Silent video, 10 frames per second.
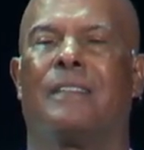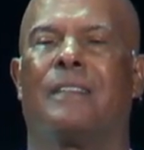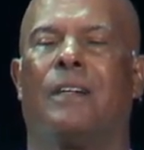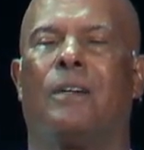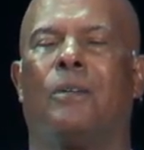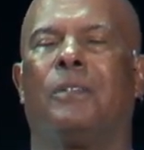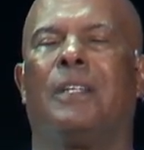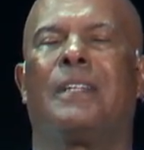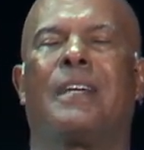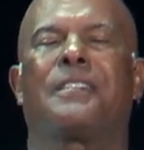Oh,
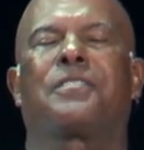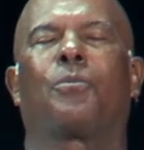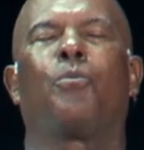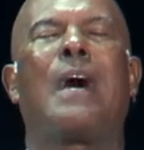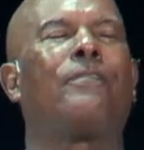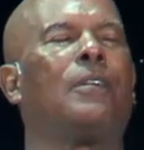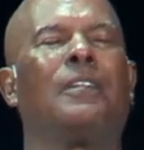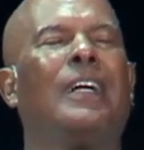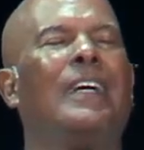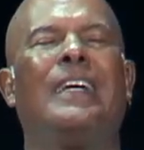let us
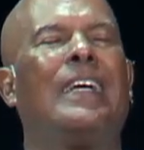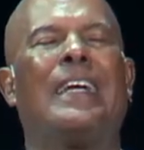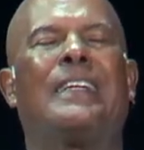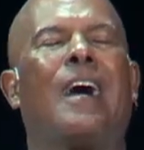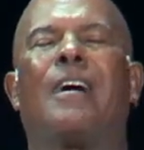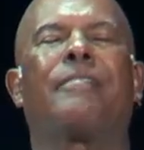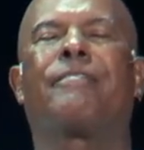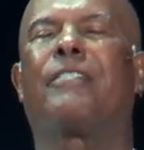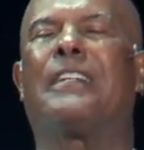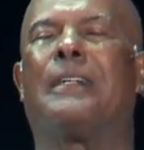revel in our
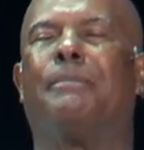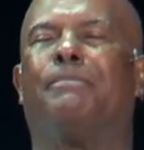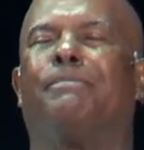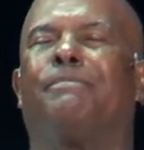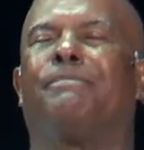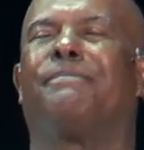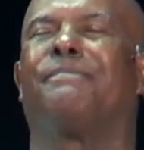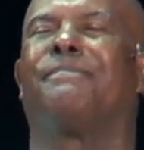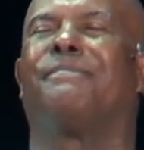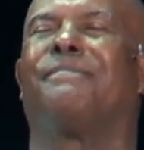
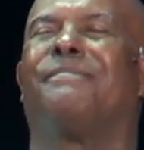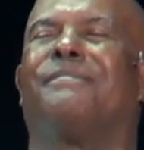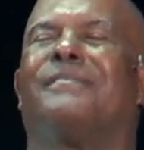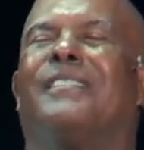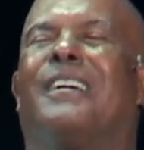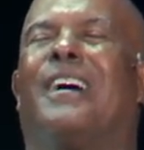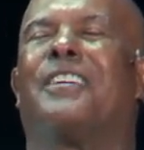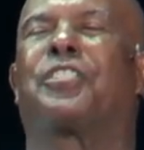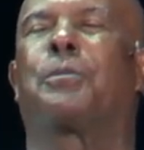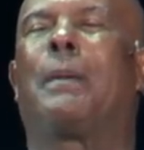freedom,
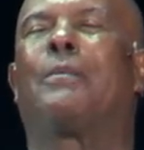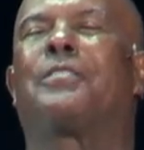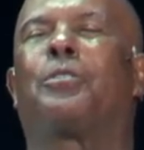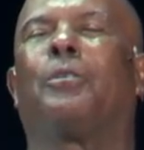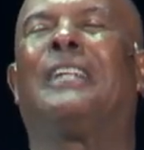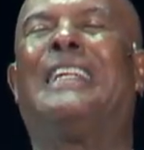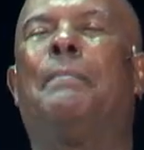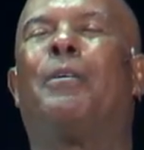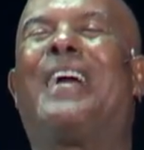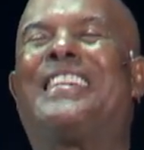our spiritual
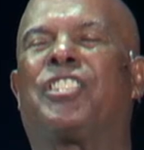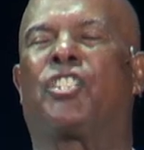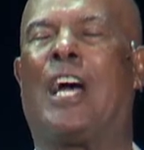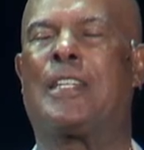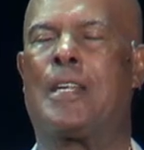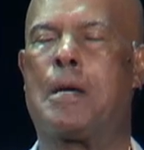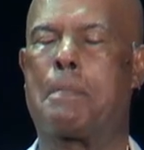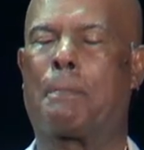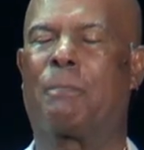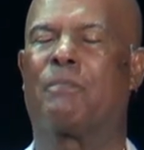liberation,
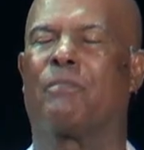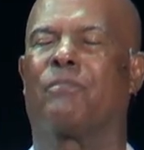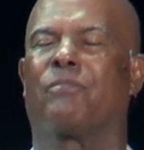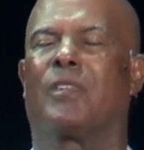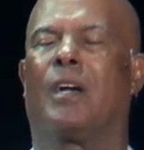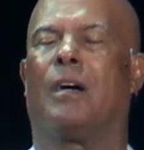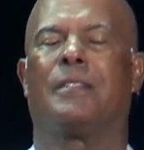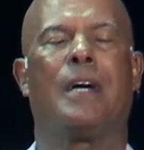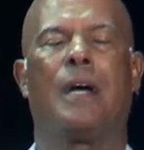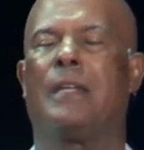our
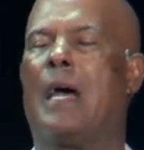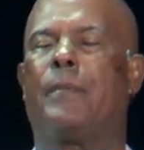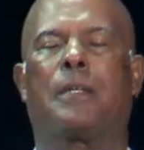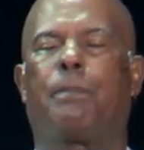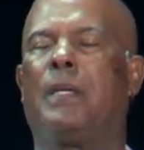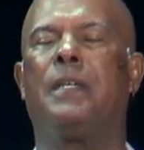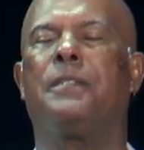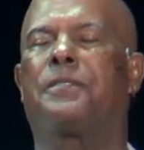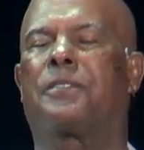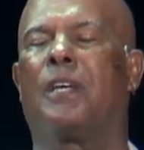dynamic
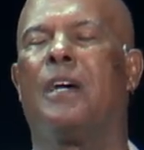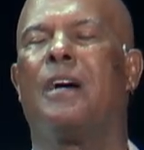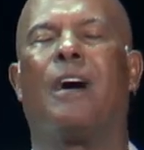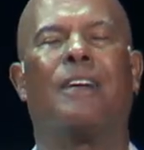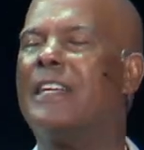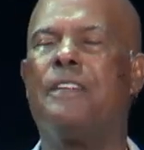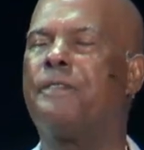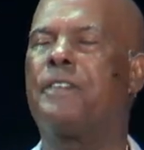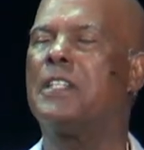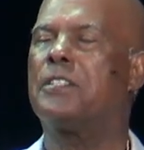peace, our
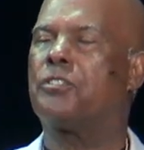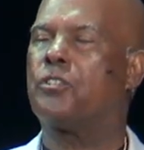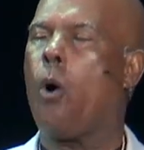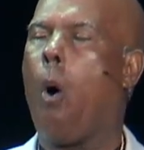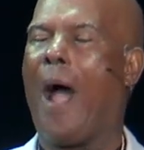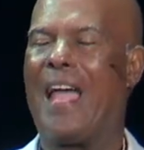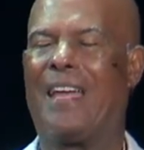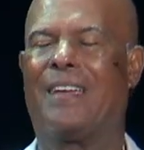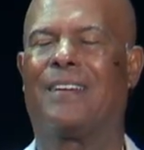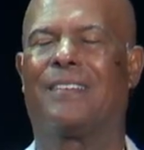infinite joy,